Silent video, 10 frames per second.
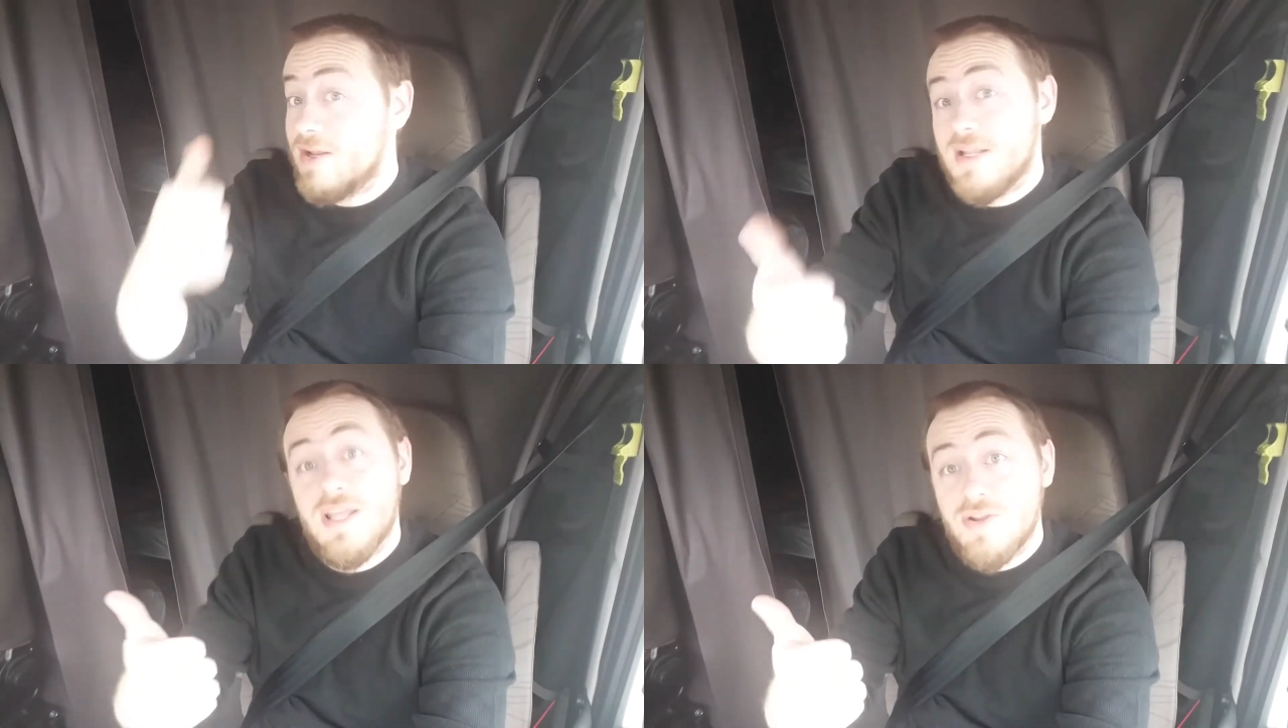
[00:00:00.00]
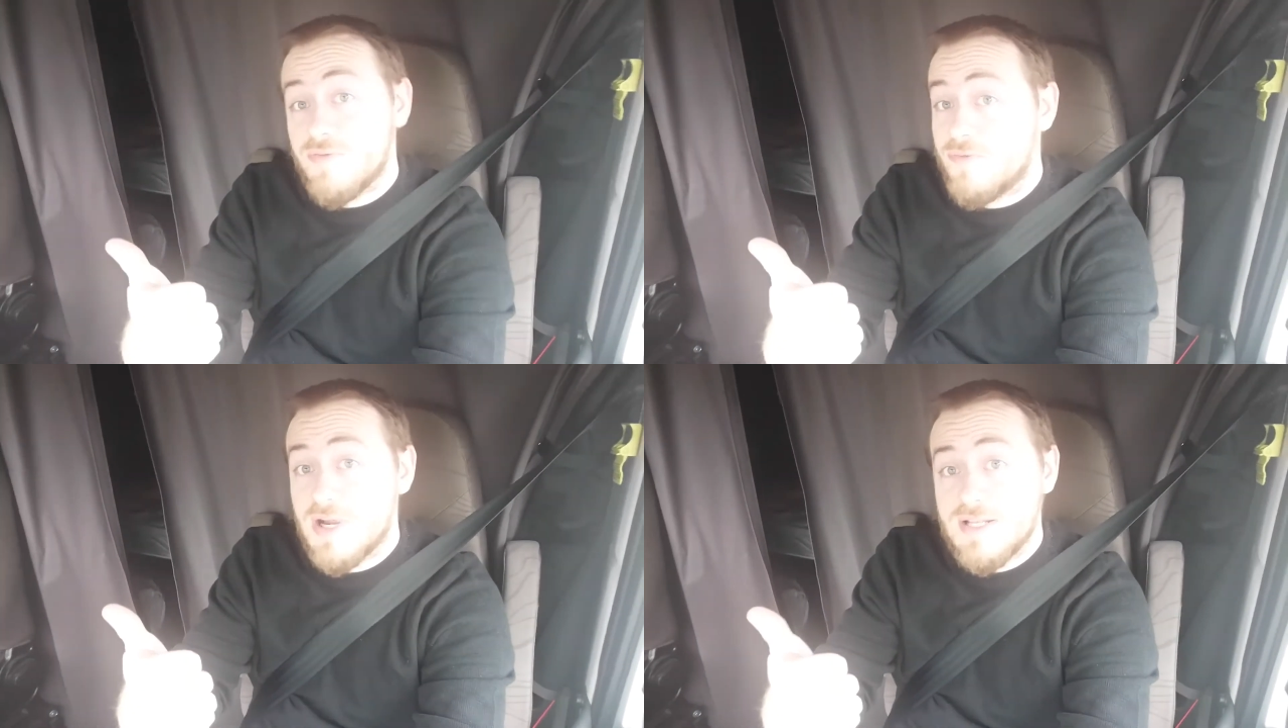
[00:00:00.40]
going to get
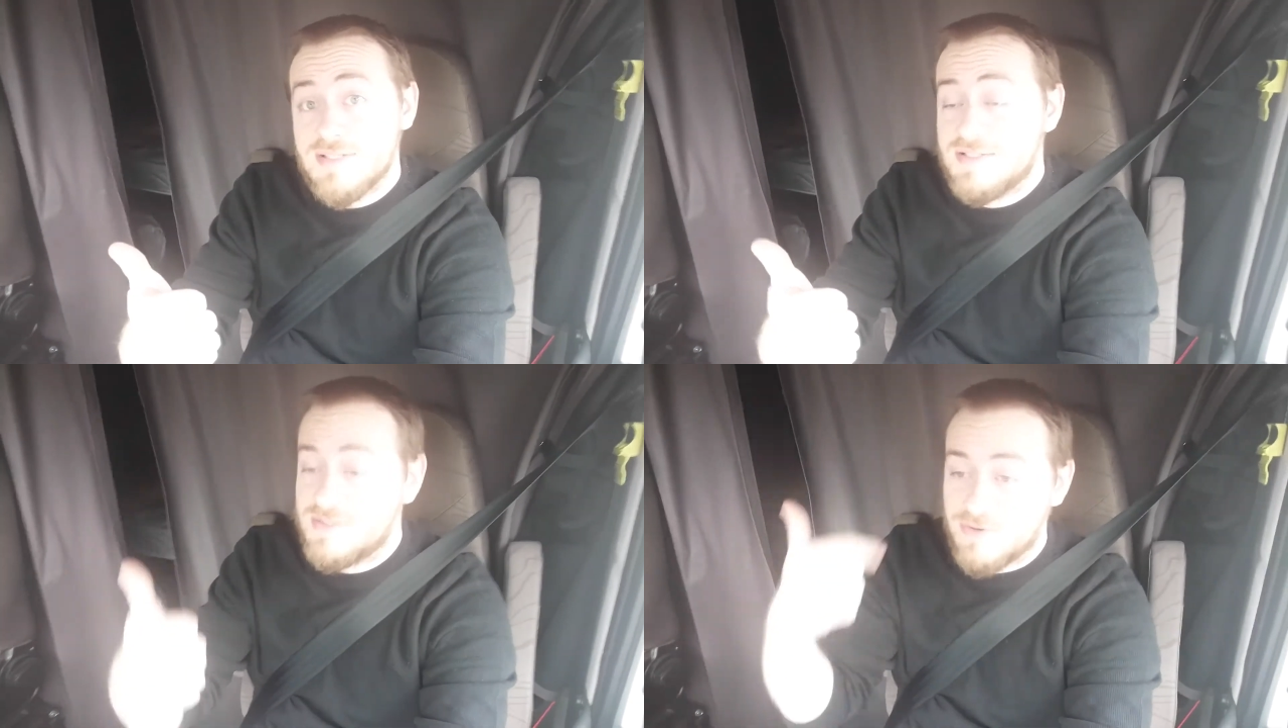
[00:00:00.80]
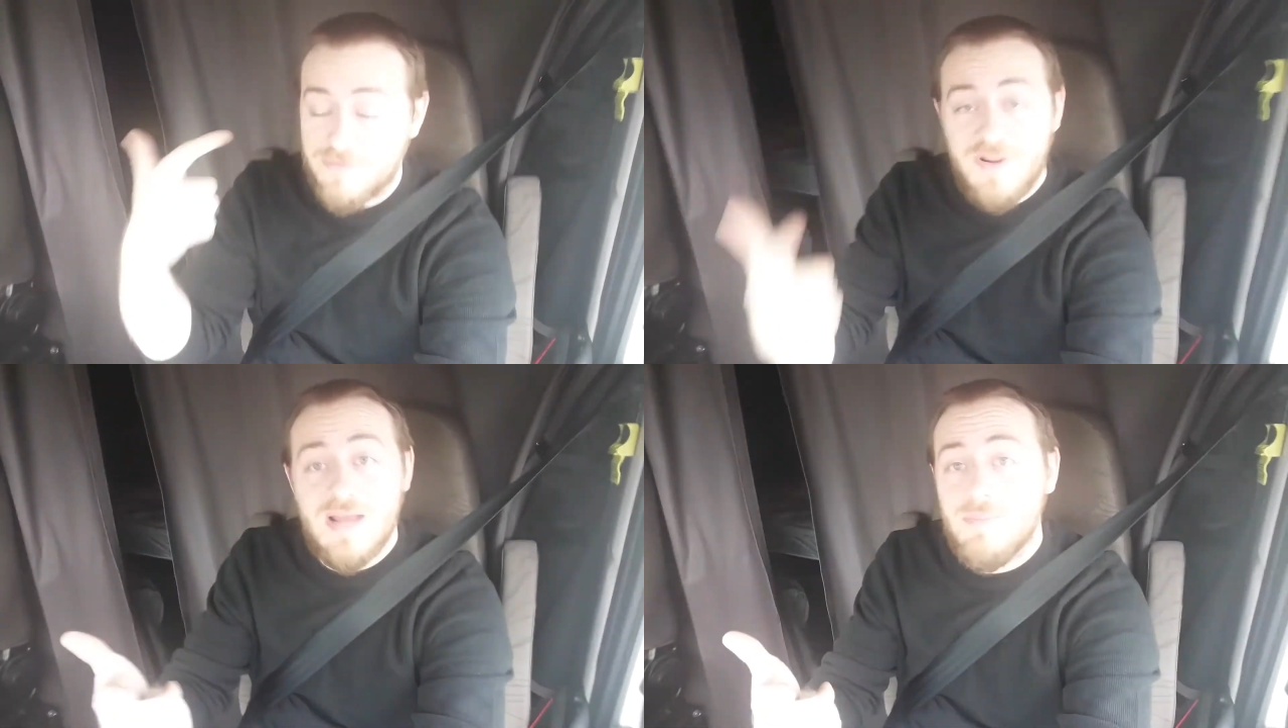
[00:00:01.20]
your friends,
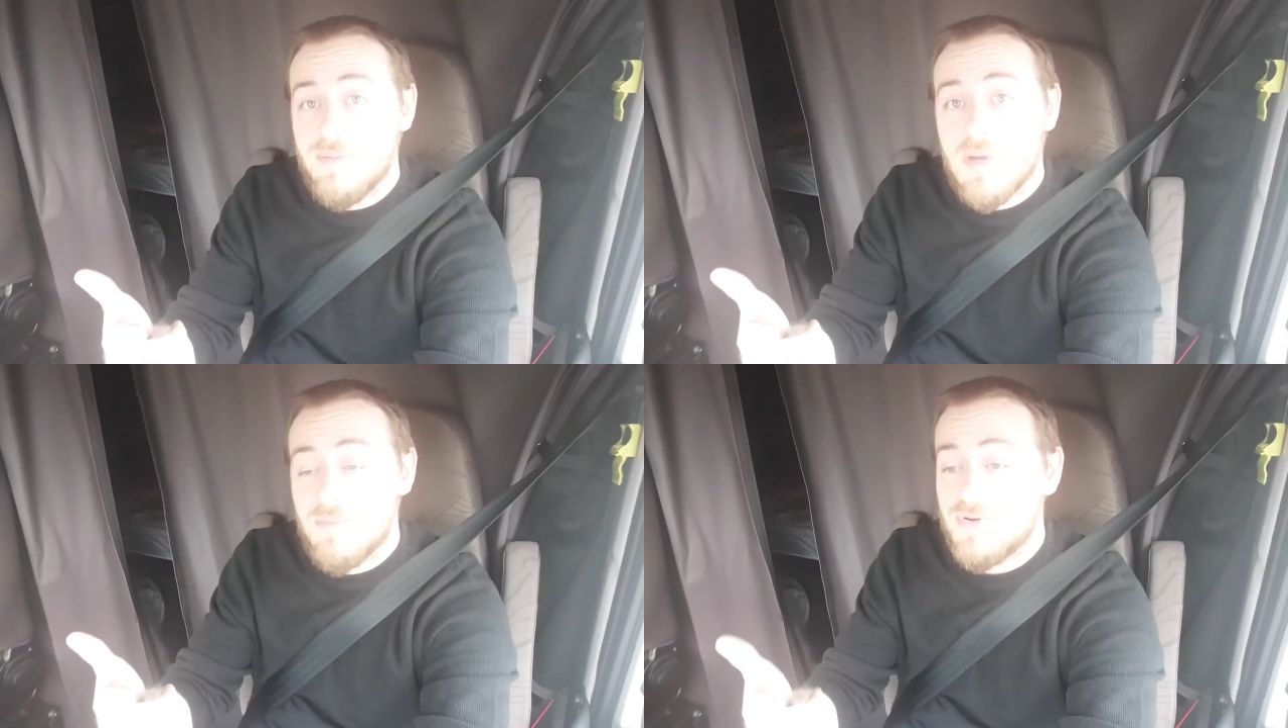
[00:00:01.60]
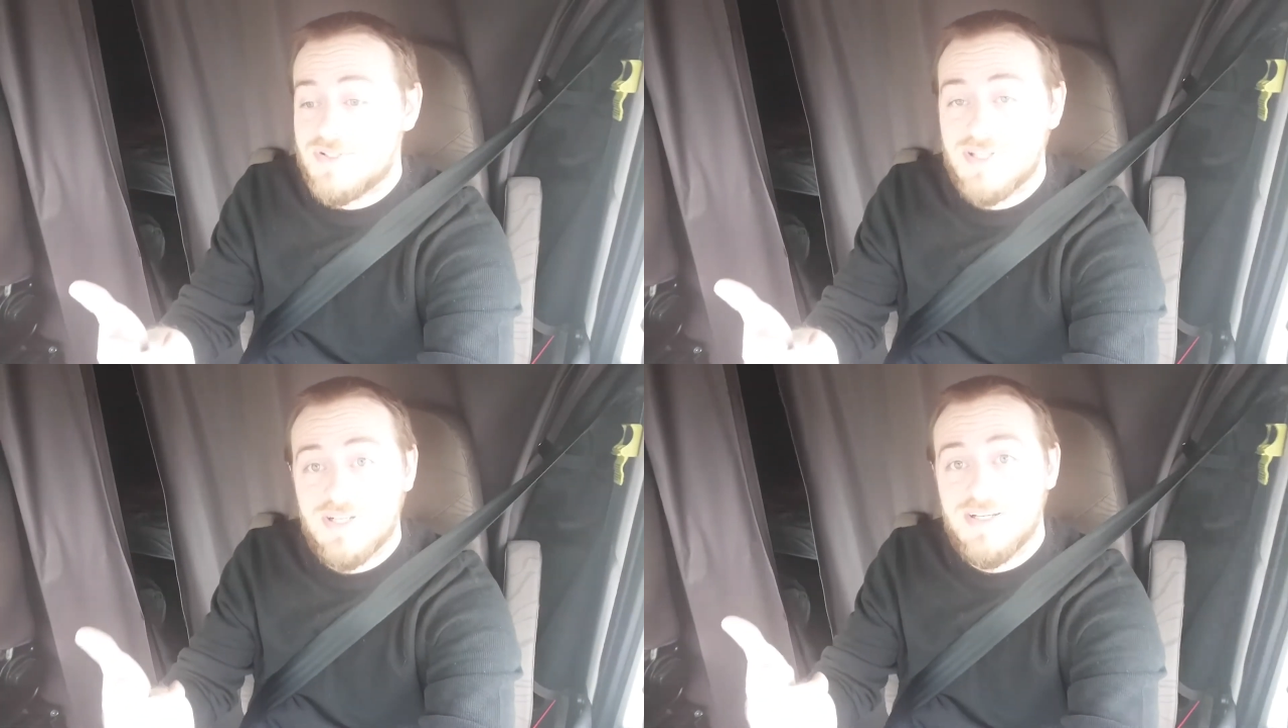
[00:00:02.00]
your family
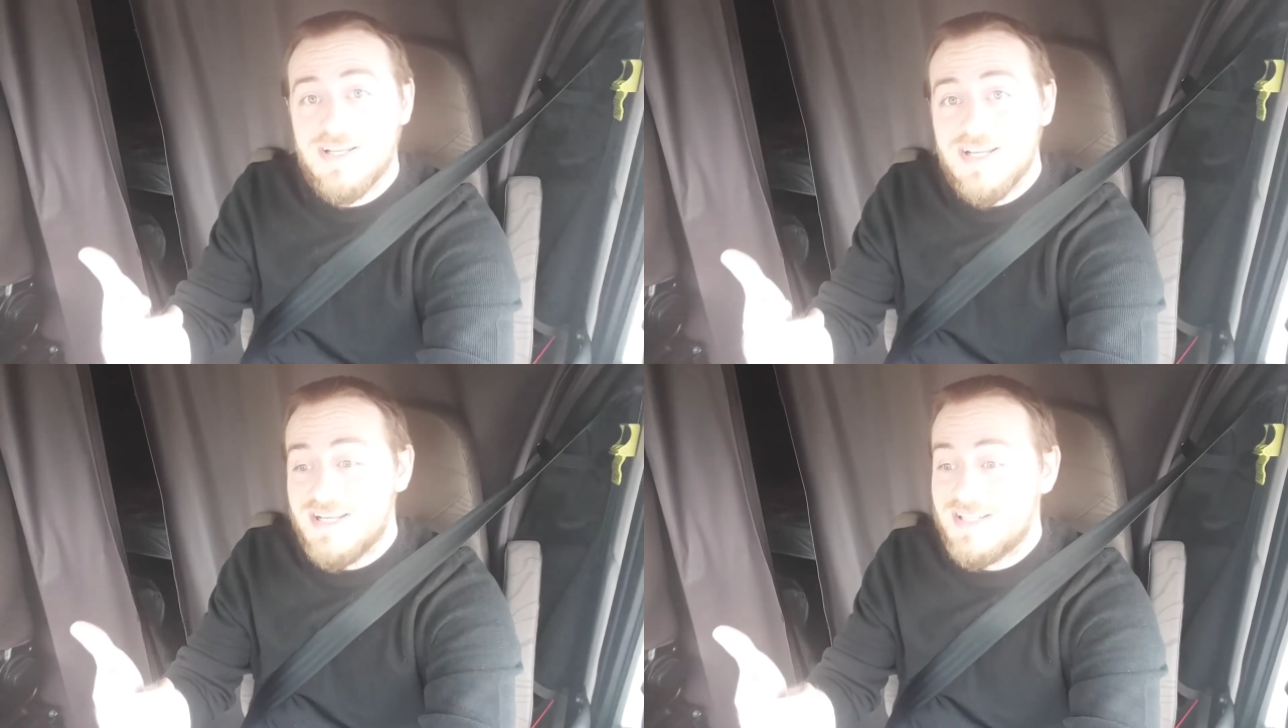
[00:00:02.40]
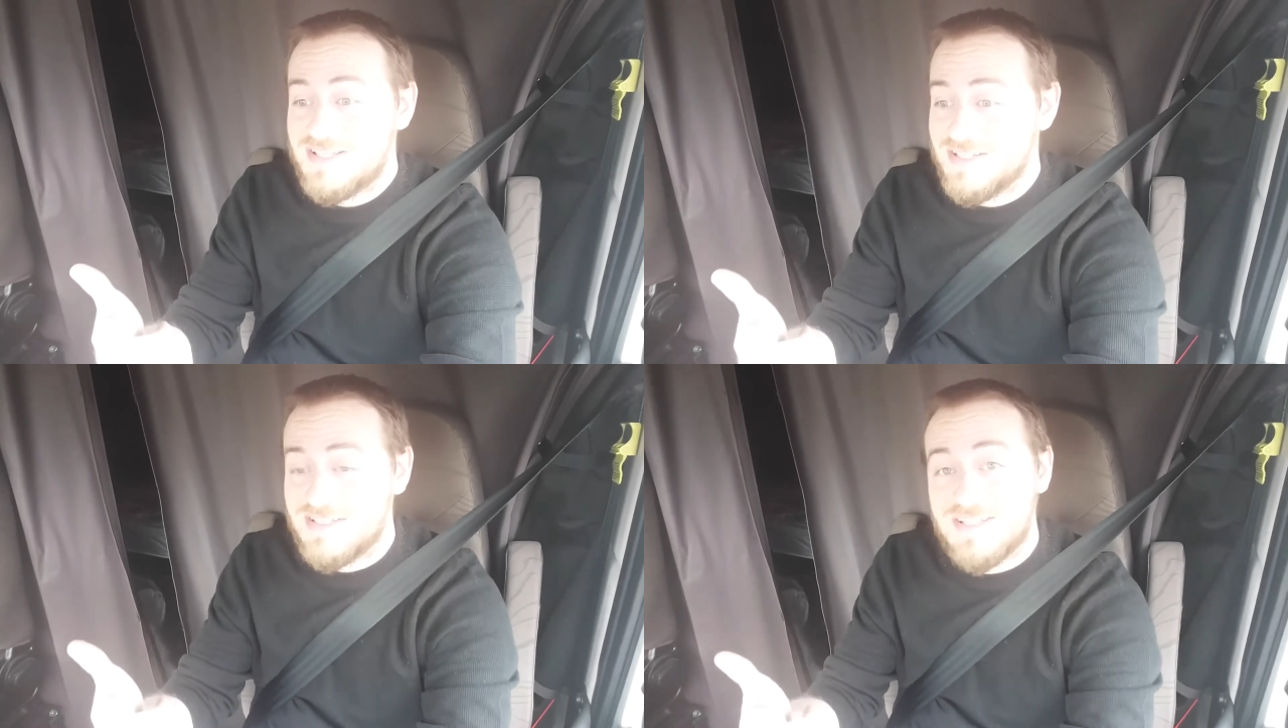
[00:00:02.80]
members to,
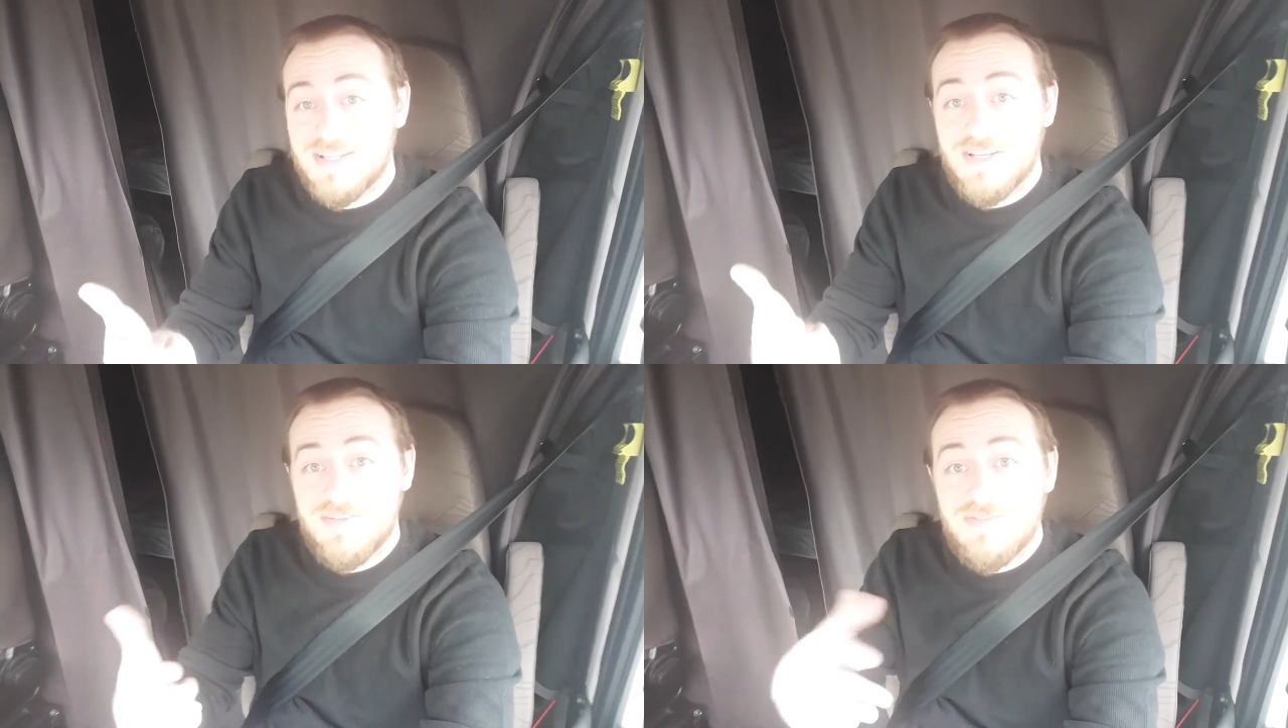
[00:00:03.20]
to, to